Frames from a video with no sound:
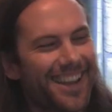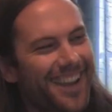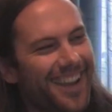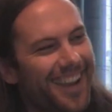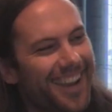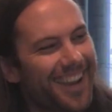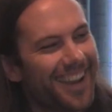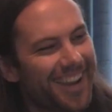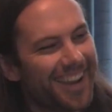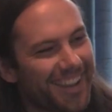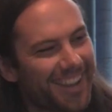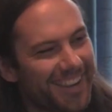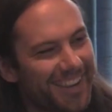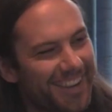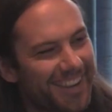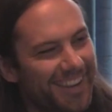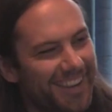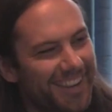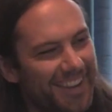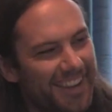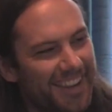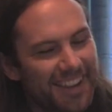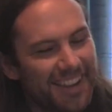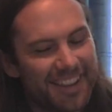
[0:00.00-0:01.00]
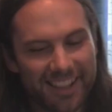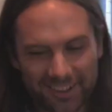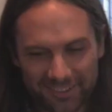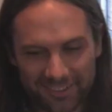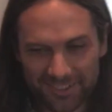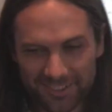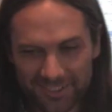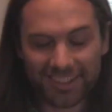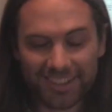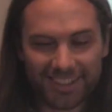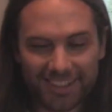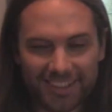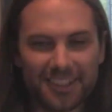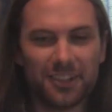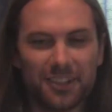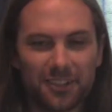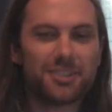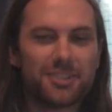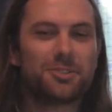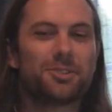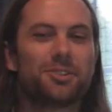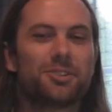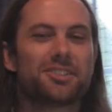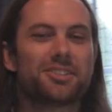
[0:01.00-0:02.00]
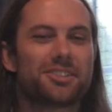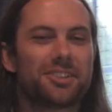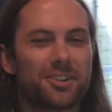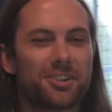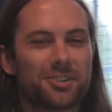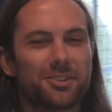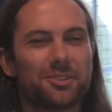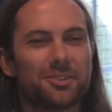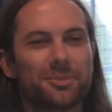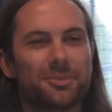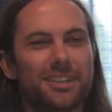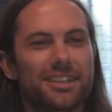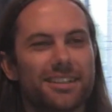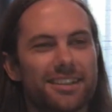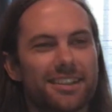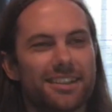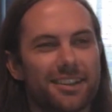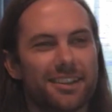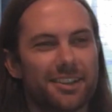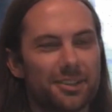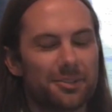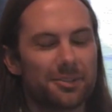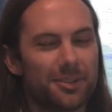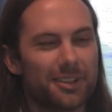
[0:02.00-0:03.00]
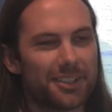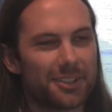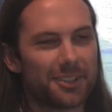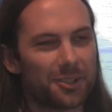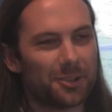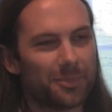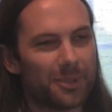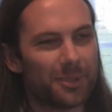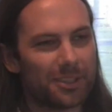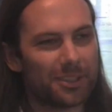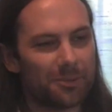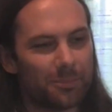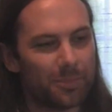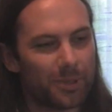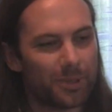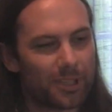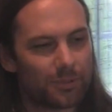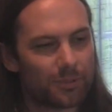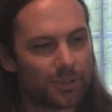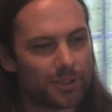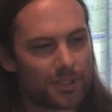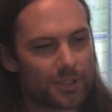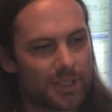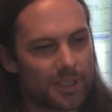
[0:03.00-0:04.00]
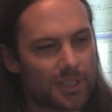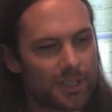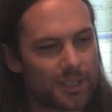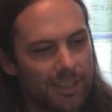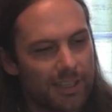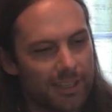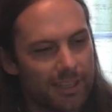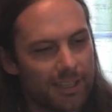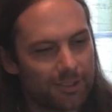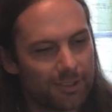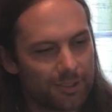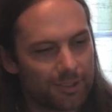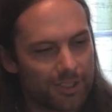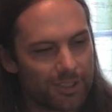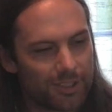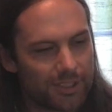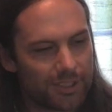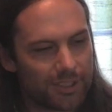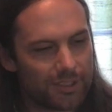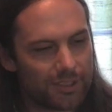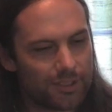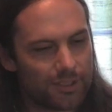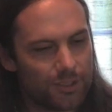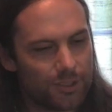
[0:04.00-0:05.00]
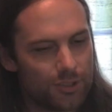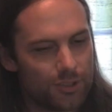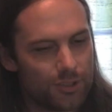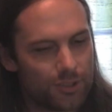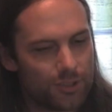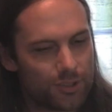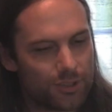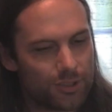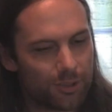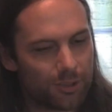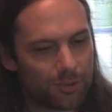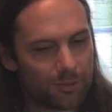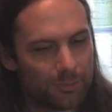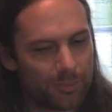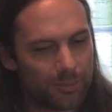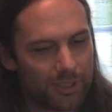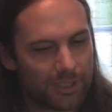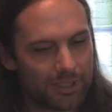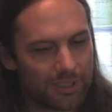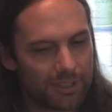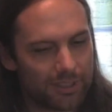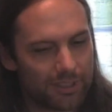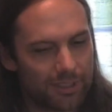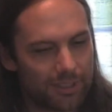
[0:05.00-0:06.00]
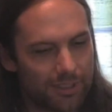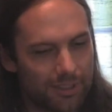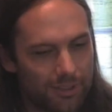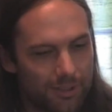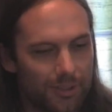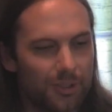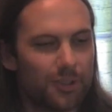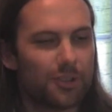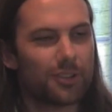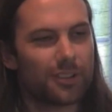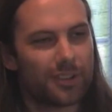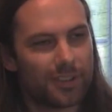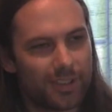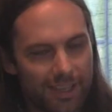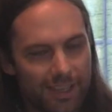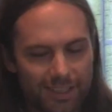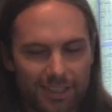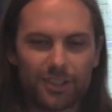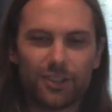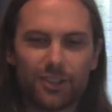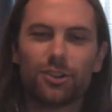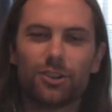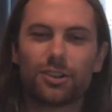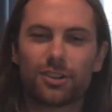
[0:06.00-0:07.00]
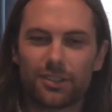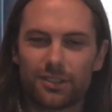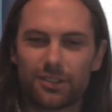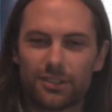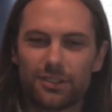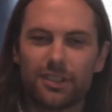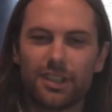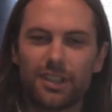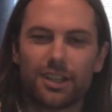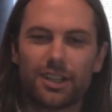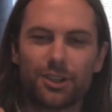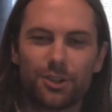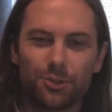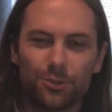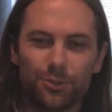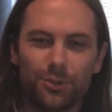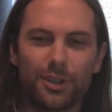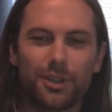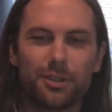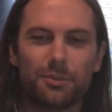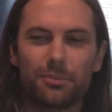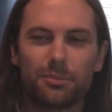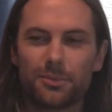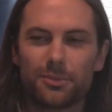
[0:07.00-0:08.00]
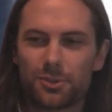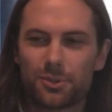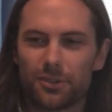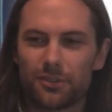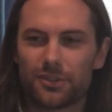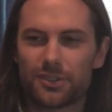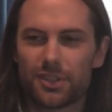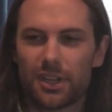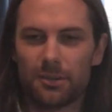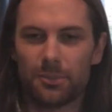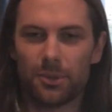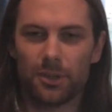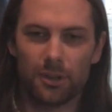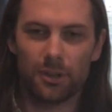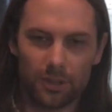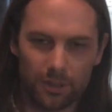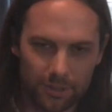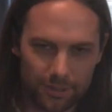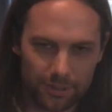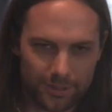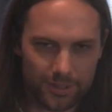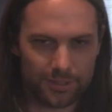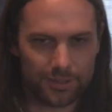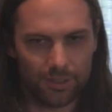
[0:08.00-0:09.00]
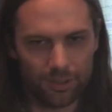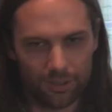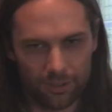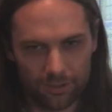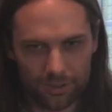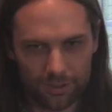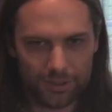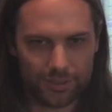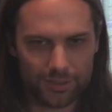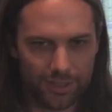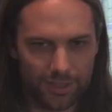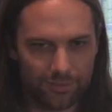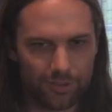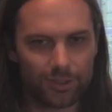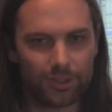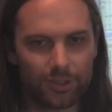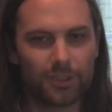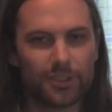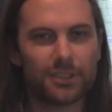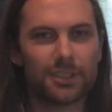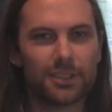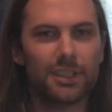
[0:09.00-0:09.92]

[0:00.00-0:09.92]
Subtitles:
that really, sort of startled me a little bit, but it really showed me, that can look like a grim sort of statement, it's just always difficult.